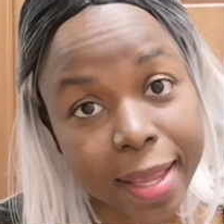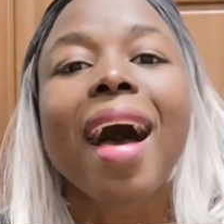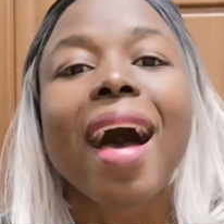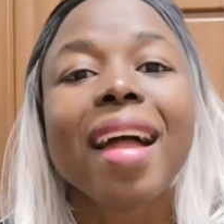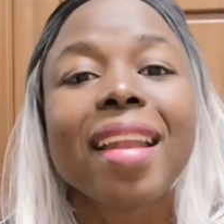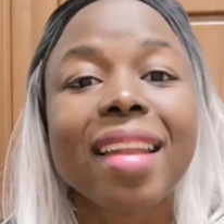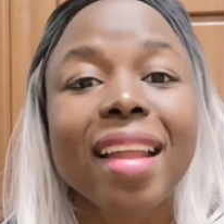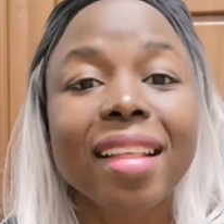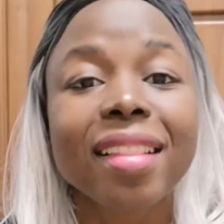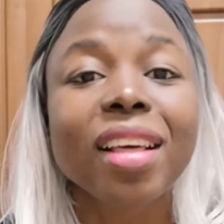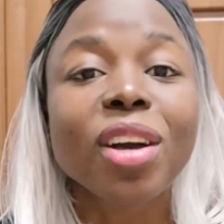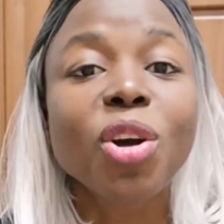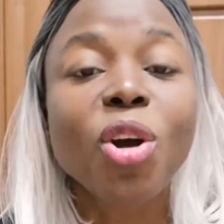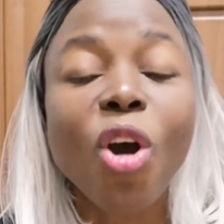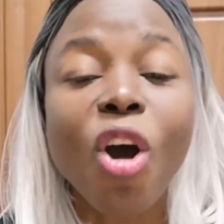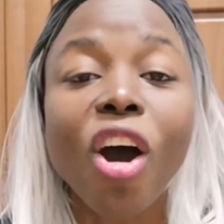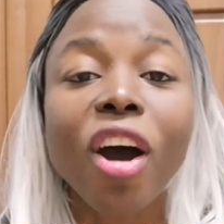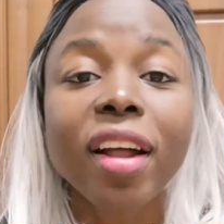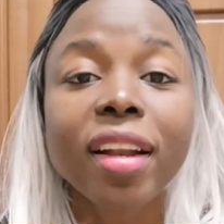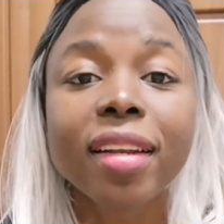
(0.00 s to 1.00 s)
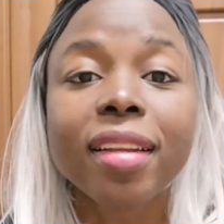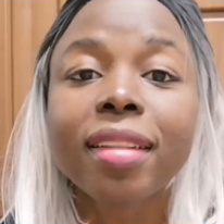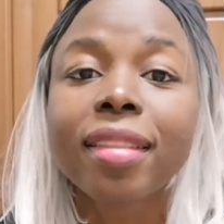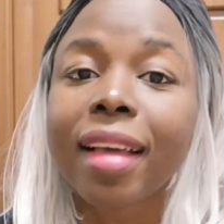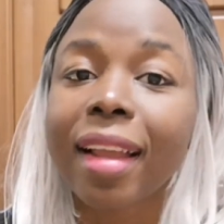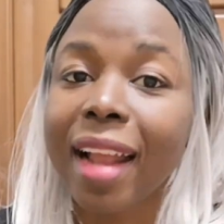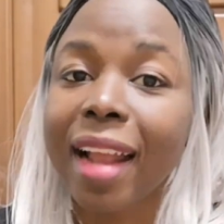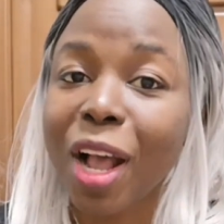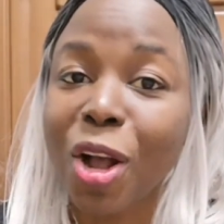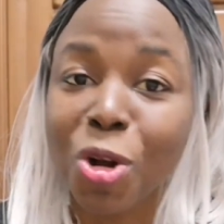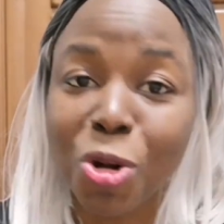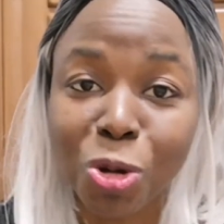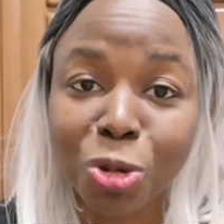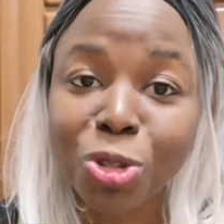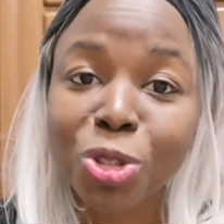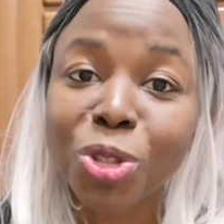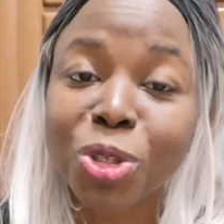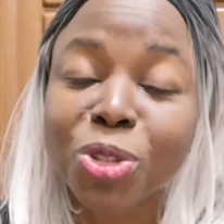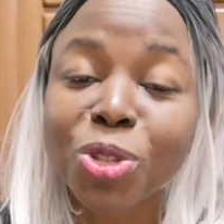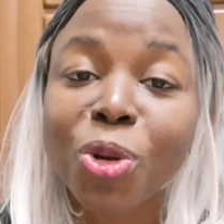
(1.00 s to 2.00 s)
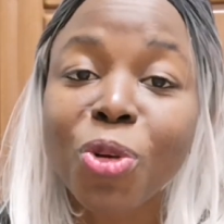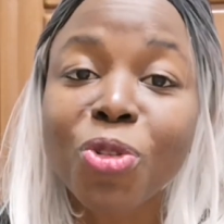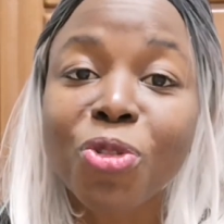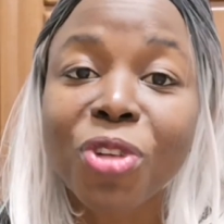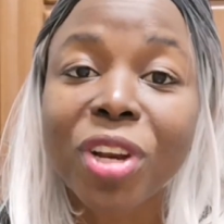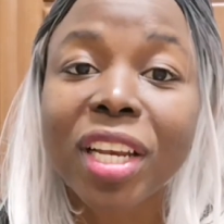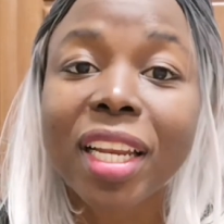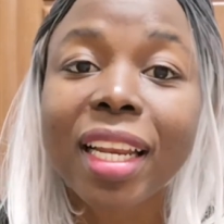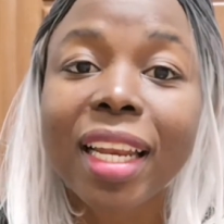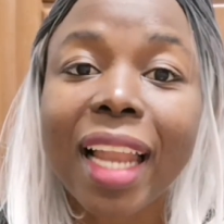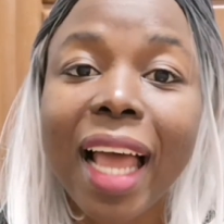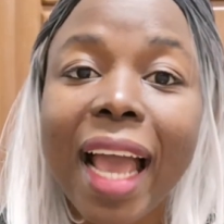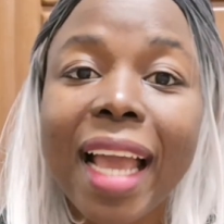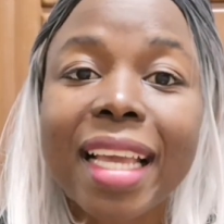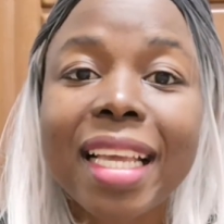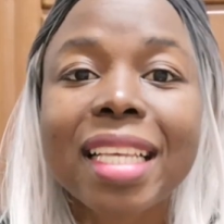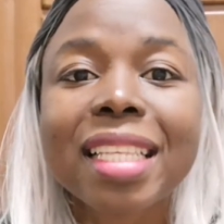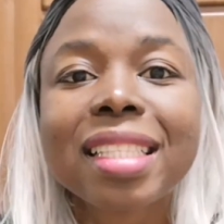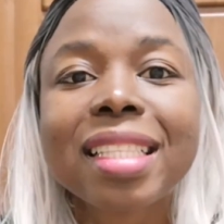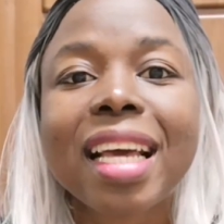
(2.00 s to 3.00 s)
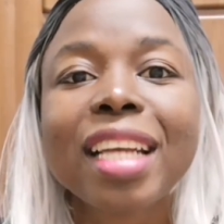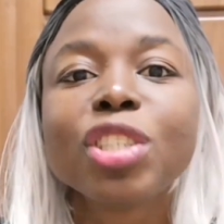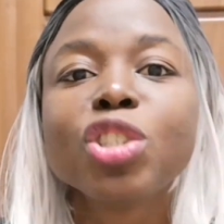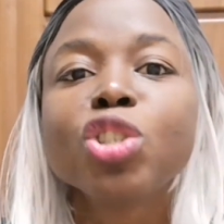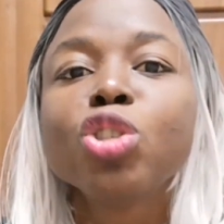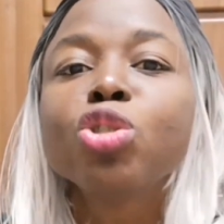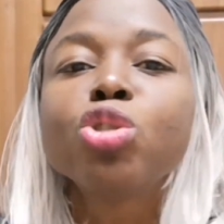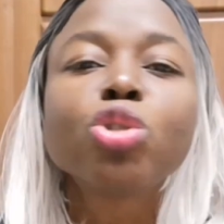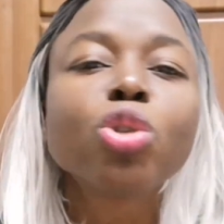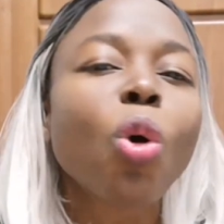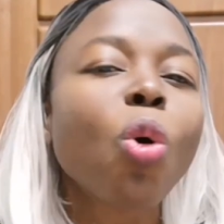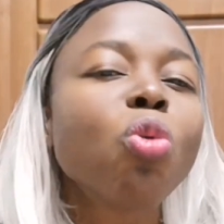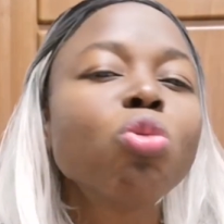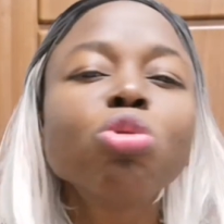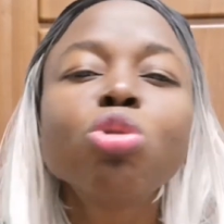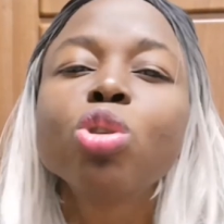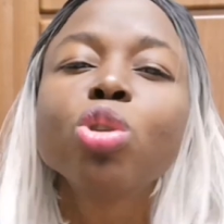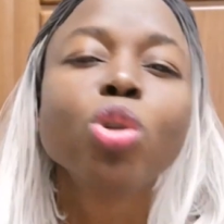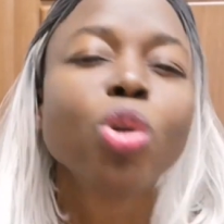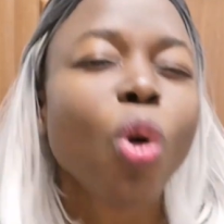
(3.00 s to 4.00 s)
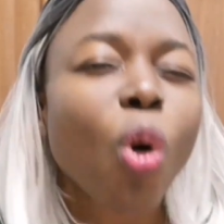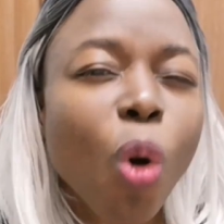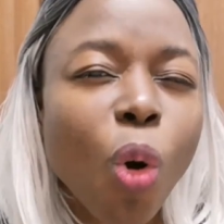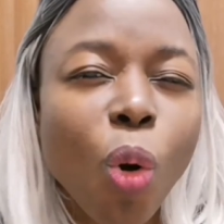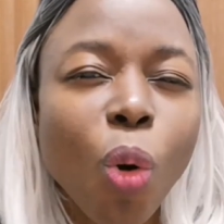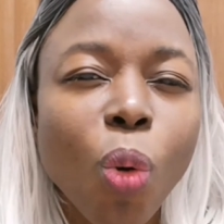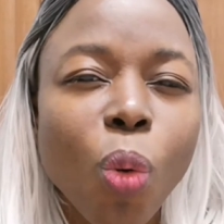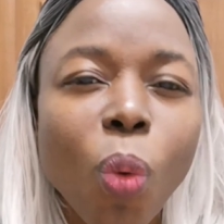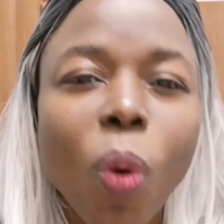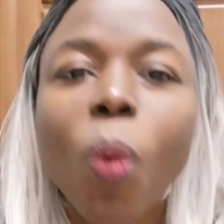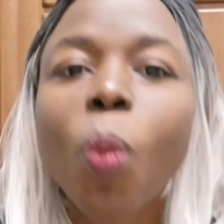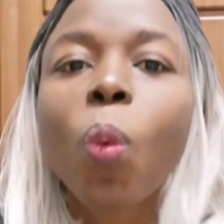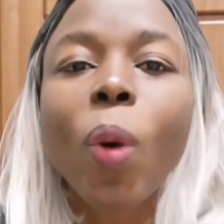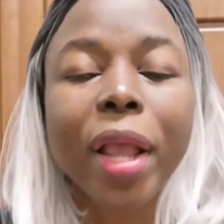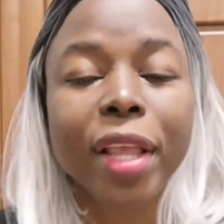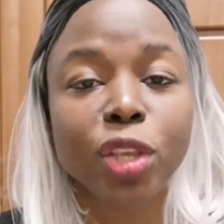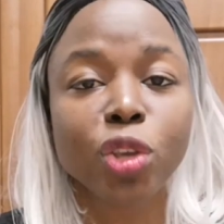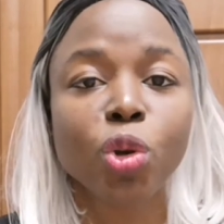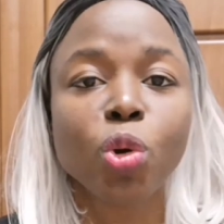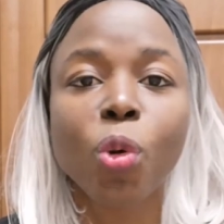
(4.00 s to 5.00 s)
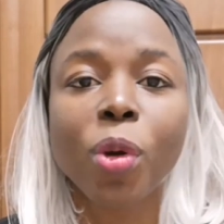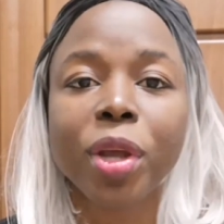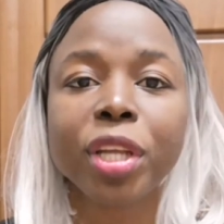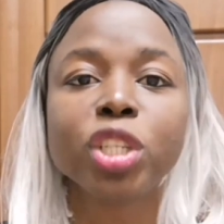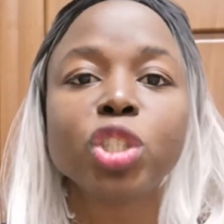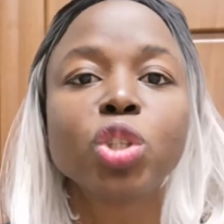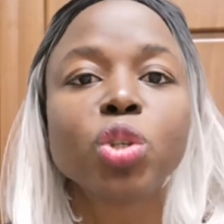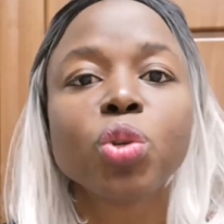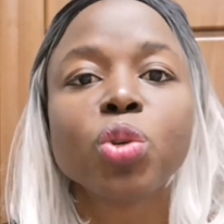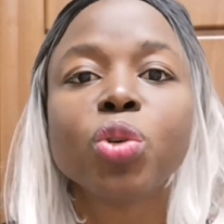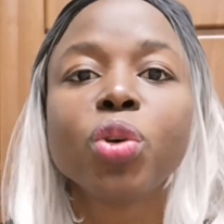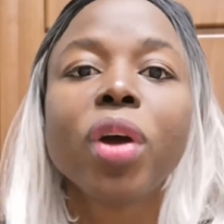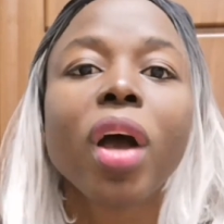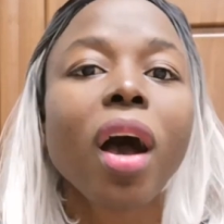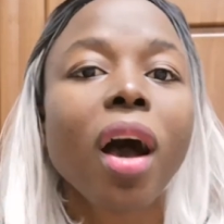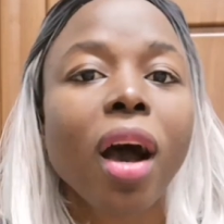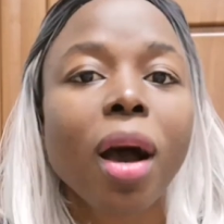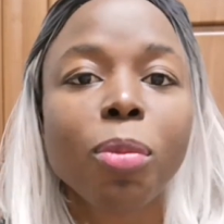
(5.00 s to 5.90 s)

Another con that I also don't really like is that you don't know when you're going to